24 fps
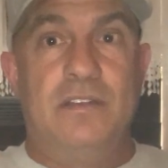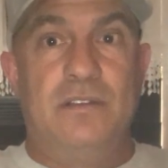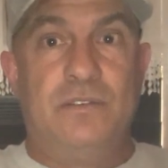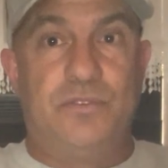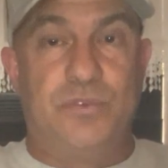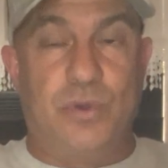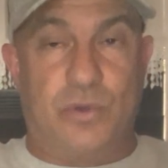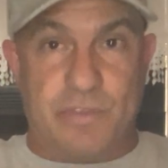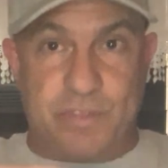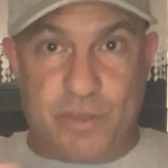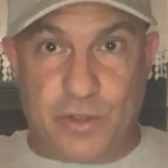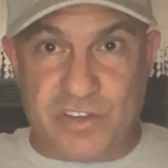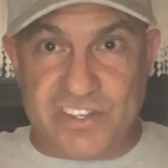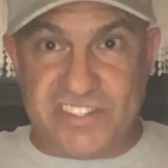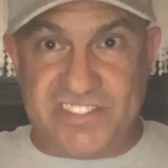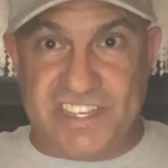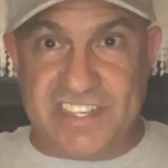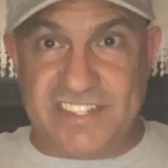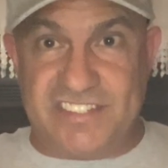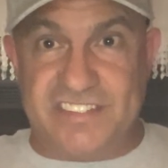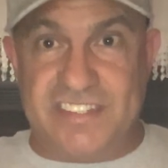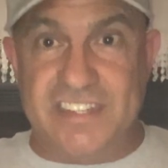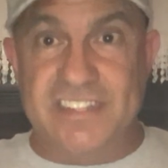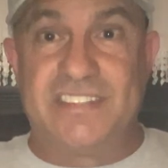during their
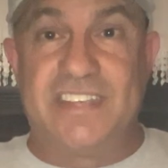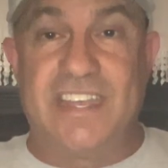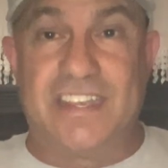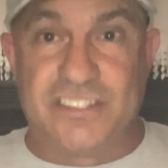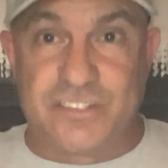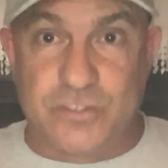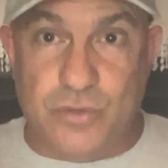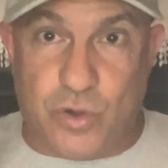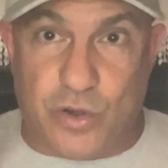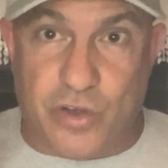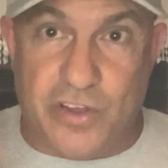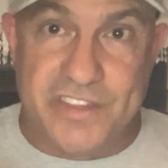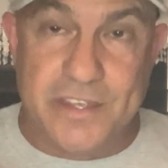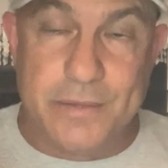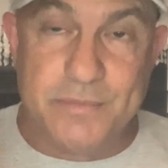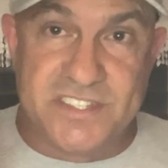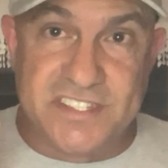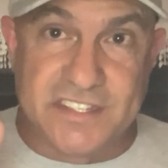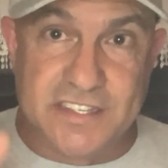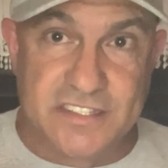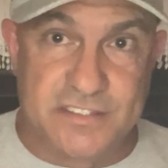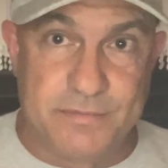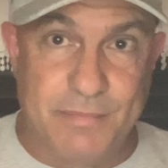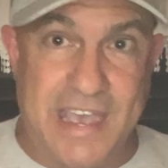existence has called them
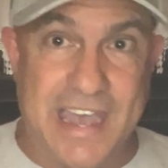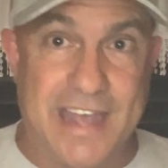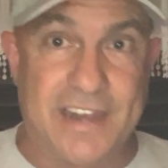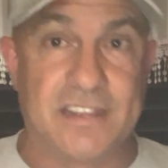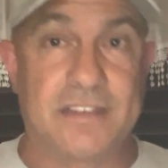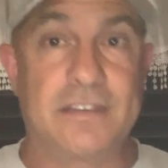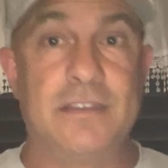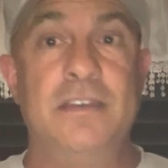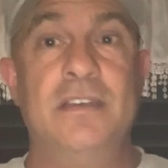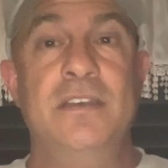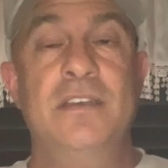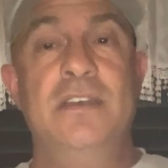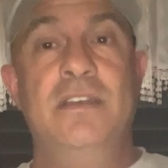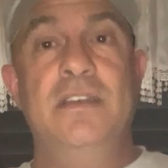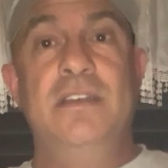schismatic.